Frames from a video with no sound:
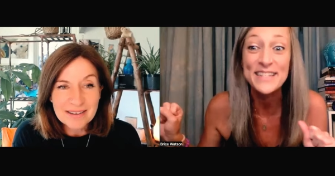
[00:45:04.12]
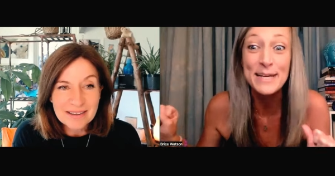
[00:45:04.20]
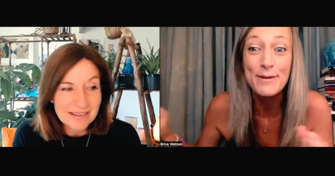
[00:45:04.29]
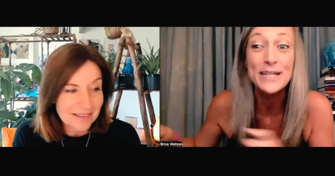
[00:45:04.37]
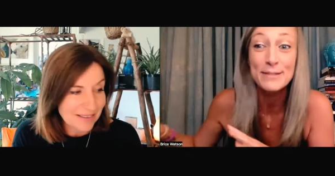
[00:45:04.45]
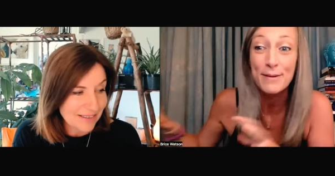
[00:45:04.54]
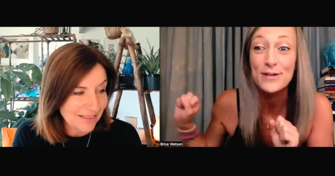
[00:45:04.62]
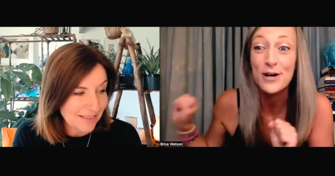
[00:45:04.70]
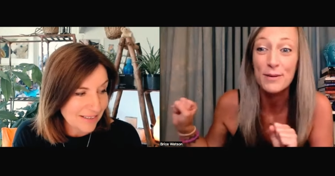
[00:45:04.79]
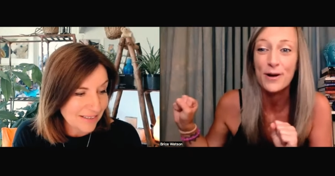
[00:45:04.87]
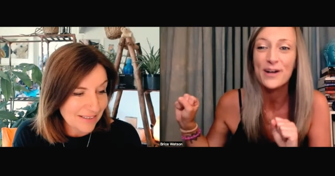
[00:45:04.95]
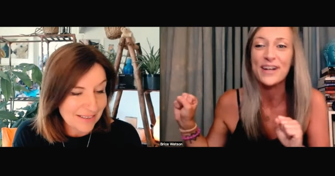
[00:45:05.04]
Speaker 1: a demon. It's my
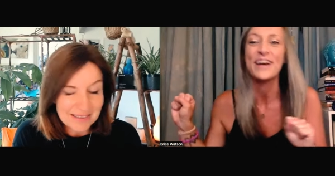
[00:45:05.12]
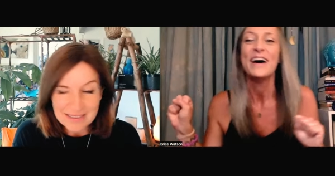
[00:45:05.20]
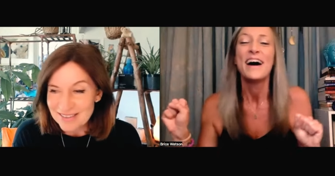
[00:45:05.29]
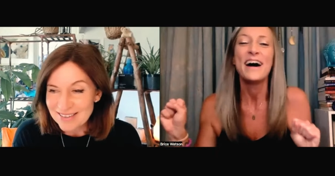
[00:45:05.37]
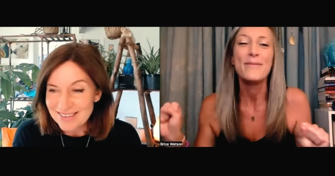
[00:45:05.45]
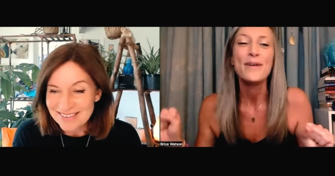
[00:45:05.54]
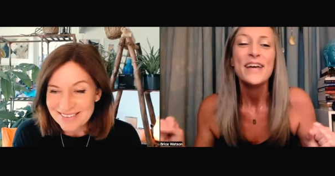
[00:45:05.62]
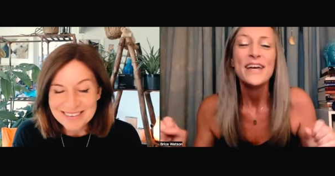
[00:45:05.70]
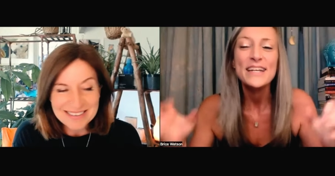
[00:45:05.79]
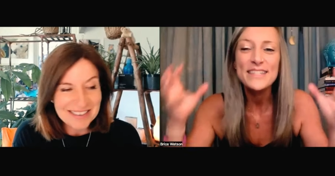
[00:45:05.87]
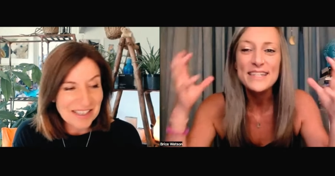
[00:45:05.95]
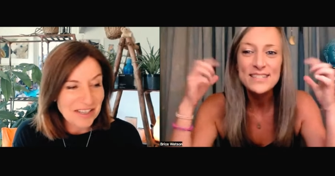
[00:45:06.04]
dog barking. Um,
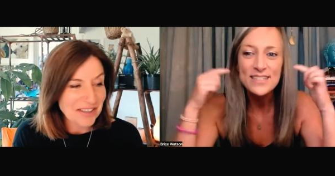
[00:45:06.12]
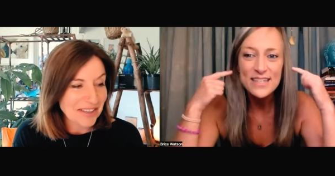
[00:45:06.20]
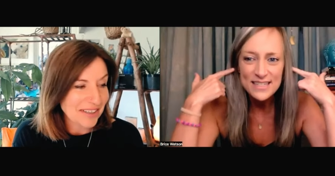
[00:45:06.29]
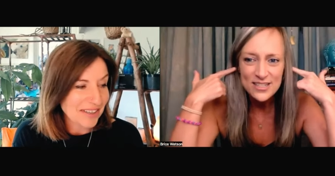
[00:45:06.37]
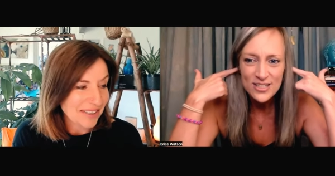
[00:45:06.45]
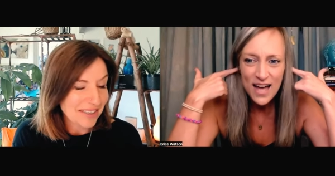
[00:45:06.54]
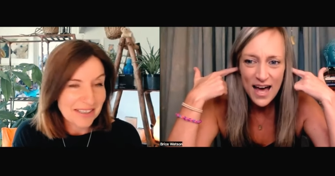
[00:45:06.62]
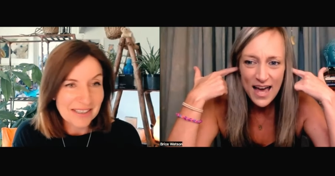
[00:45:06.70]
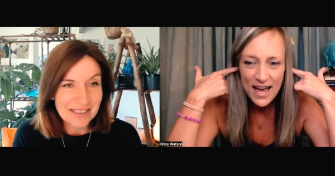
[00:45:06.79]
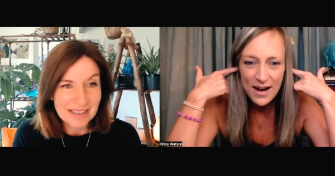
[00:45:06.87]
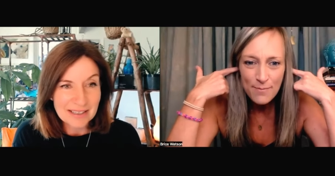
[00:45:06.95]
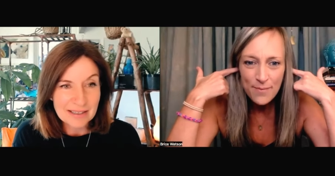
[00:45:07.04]
is it is it just uh,
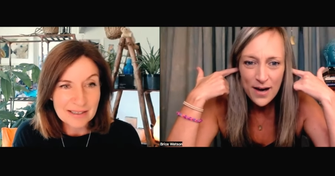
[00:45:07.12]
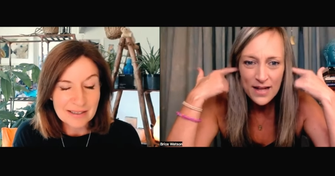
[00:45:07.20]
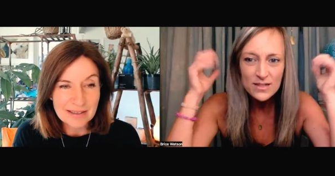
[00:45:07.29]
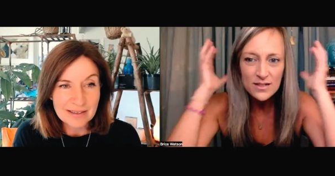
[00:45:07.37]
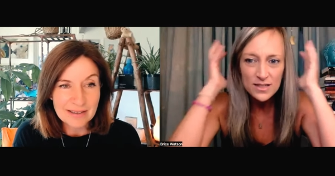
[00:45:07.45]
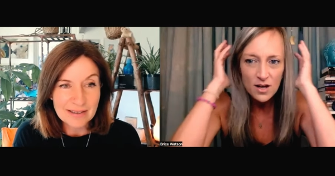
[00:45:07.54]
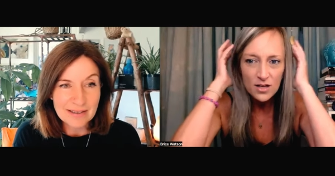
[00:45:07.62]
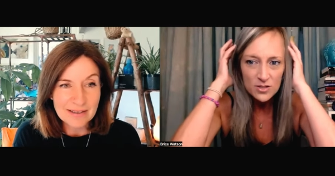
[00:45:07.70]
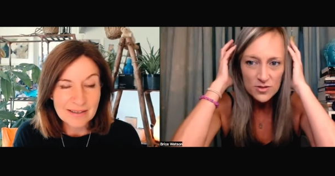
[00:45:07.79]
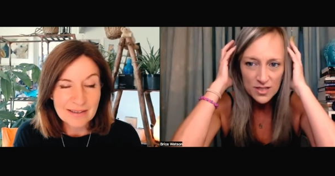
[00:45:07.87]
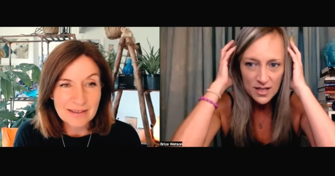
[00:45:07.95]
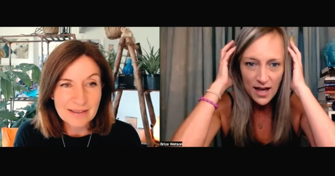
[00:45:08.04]
AirPods or is it
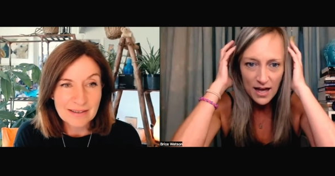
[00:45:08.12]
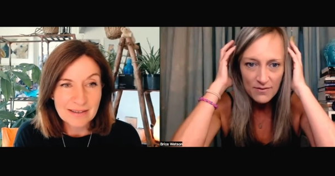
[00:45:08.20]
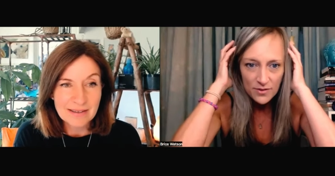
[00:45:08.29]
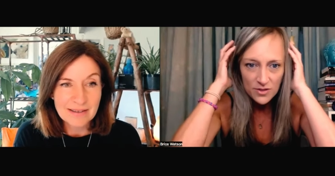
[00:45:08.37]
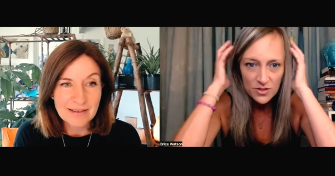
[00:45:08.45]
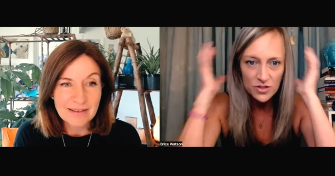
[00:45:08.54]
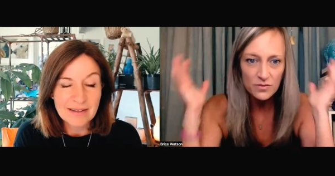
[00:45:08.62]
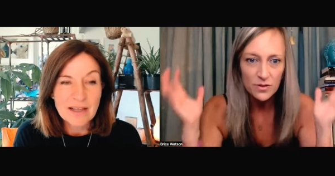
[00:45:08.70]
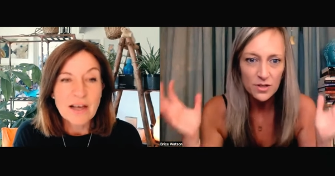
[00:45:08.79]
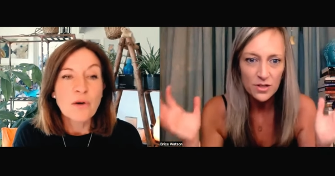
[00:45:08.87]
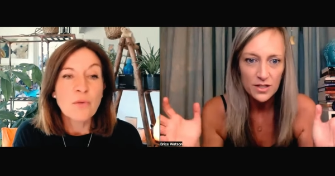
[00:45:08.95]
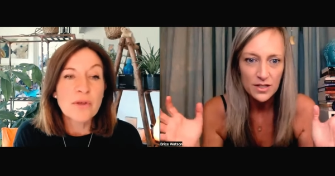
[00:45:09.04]
also just headphones in
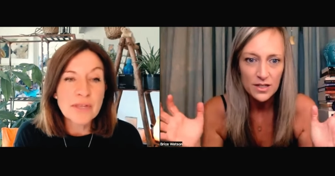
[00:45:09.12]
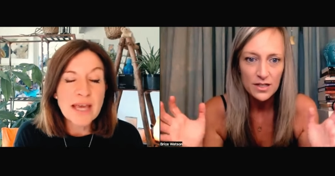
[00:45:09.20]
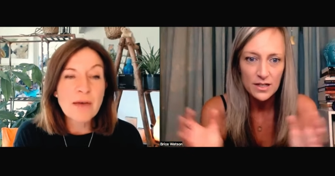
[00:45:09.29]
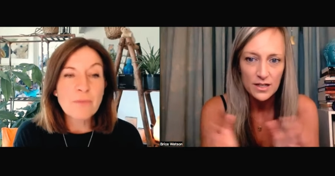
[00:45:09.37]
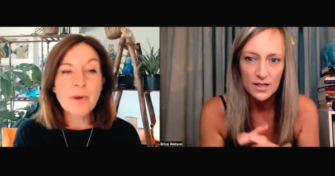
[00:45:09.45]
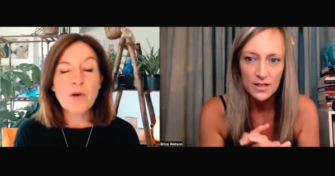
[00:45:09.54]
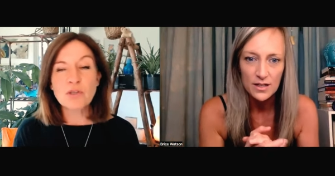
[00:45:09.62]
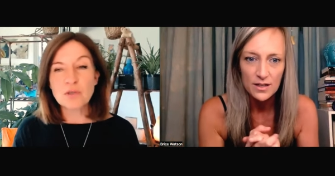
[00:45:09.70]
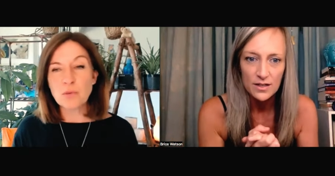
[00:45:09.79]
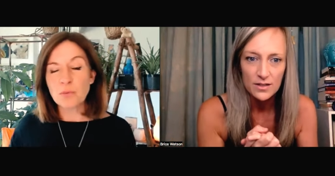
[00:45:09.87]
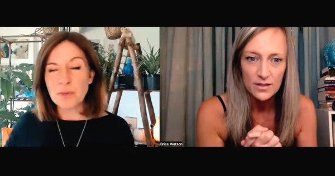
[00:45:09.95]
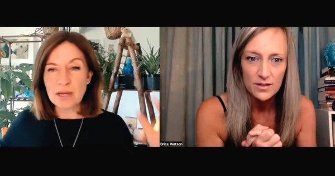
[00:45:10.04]
general?
Speaker 2: Well, the
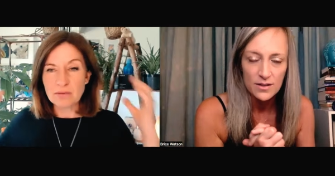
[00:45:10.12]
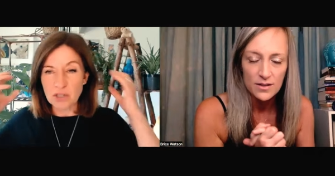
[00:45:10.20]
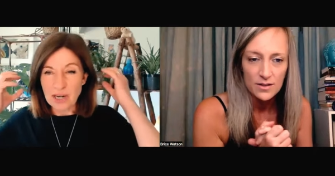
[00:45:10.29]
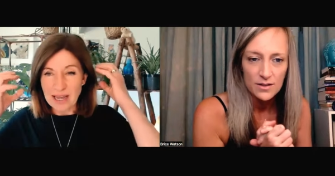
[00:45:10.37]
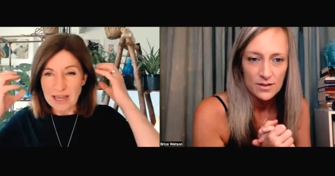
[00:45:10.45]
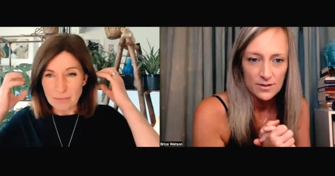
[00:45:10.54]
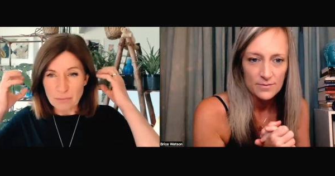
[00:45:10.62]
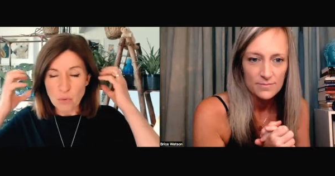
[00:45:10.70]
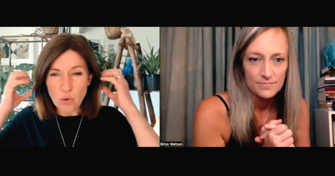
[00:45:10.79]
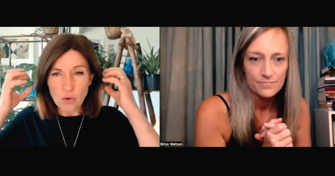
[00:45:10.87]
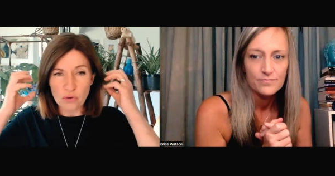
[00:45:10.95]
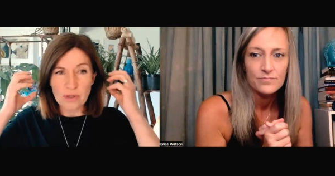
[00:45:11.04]
AirPods will be able to collect
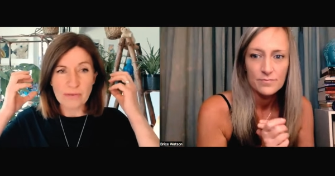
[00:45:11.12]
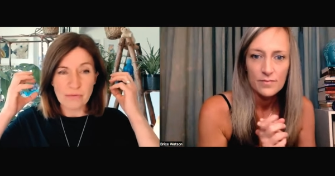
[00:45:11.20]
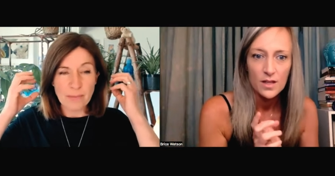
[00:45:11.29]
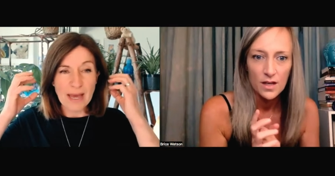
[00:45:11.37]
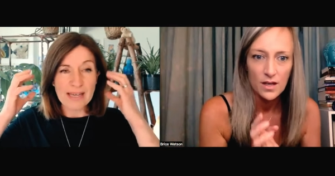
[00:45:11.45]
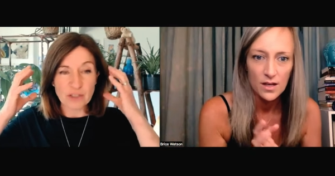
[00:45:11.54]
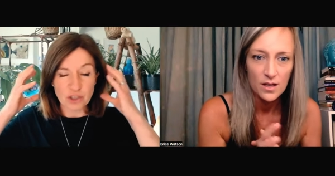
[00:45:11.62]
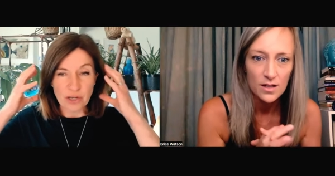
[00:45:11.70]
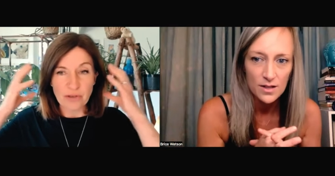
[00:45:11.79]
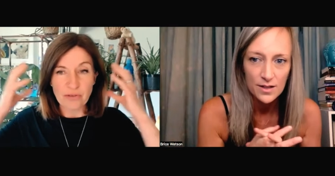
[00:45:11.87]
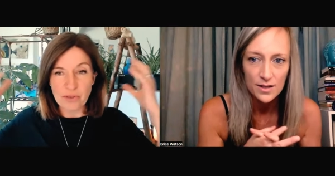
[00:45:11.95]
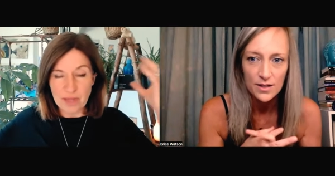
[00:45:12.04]
more
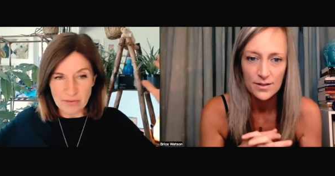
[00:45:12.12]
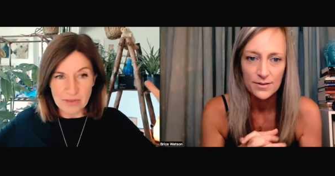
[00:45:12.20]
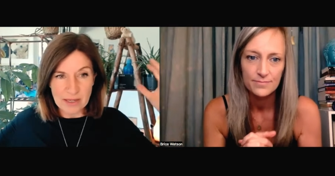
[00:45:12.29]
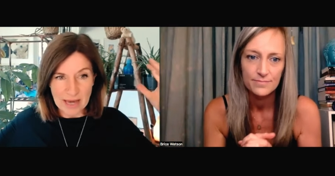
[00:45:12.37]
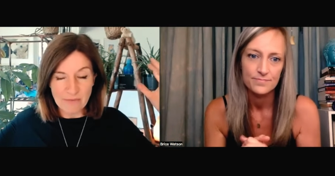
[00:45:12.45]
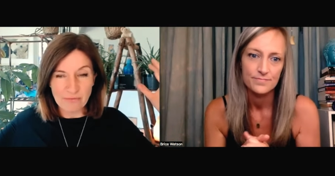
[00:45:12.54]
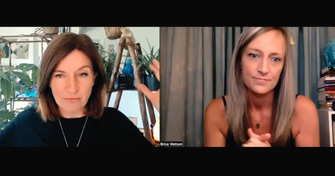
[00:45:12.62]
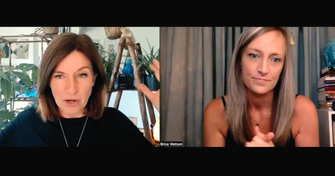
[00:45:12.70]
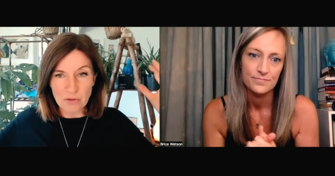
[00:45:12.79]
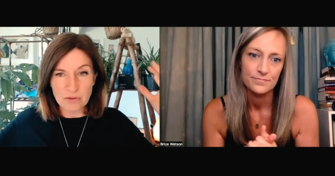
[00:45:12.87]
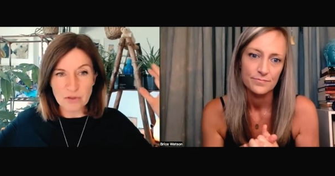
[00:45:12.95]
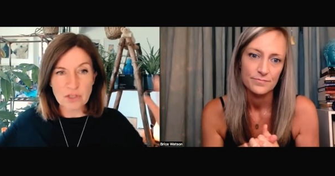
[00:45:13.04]
information than the
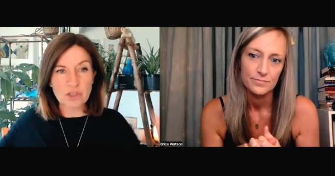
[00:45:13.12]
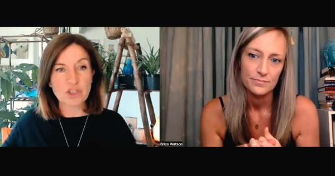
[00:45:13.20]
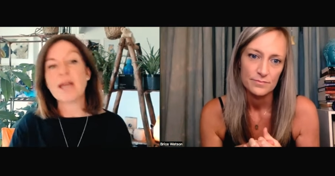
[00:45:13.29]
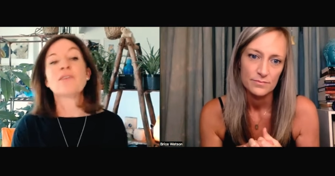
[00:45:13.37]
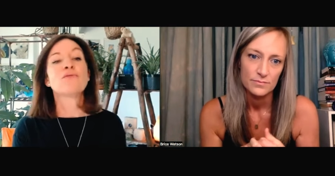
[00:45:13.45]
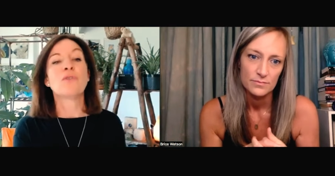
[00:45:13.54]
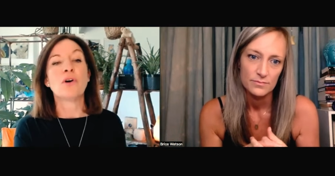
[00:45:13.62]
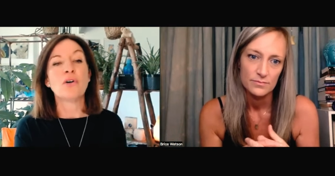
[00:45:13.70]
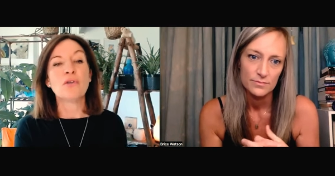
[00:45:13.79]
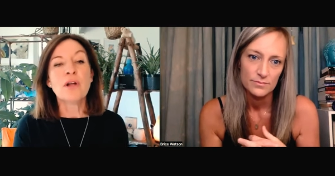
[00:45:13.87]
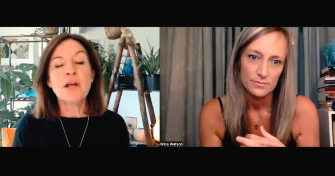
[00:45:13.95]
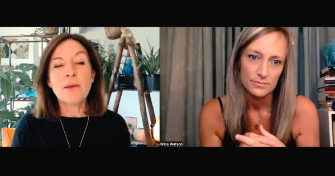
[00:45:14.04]
headphones in
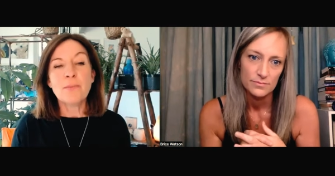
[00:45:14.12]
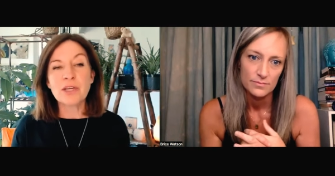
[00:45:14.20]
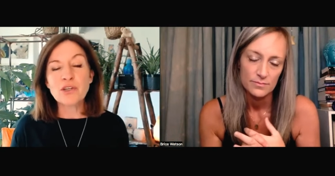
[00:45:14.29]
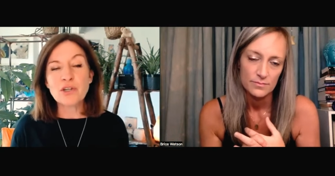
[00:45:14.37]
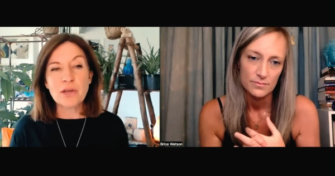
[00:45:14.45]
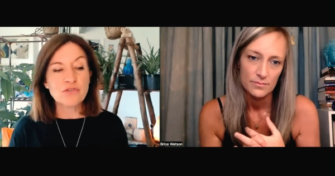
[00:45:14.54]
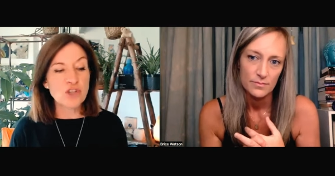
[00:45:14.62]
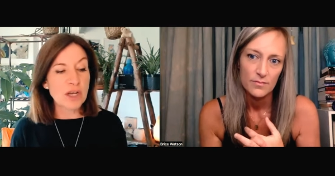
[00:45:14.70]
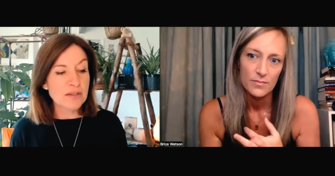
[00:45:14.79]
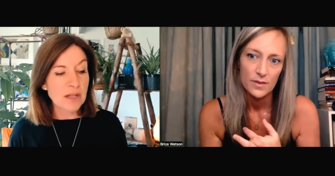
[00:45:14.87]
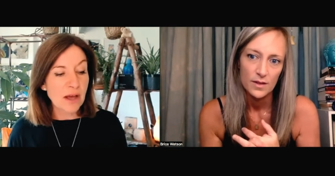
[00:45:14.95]
general. But you know, just